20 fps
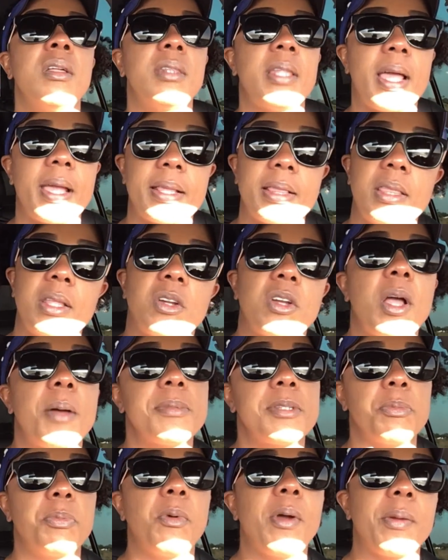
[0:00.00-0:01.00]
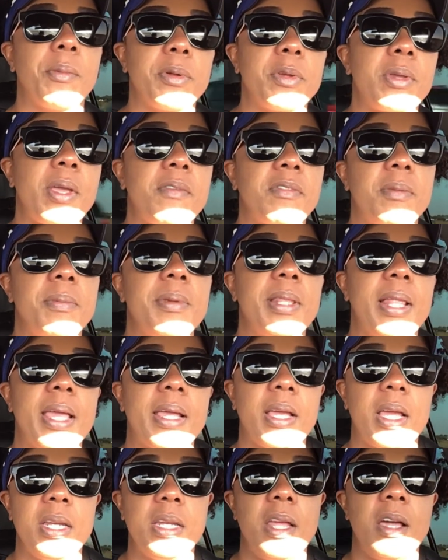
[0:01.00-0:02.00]
Like, there comes a point where you have to be
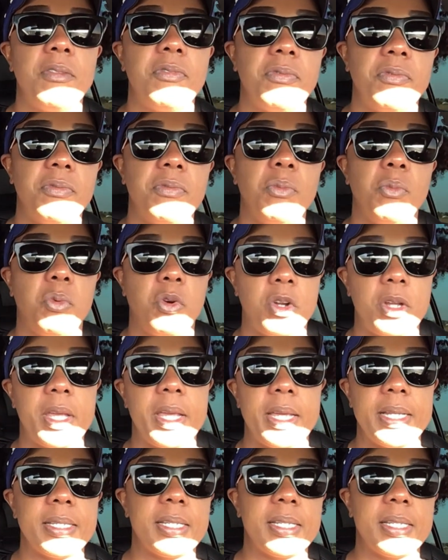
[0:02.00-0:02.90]
like, enough working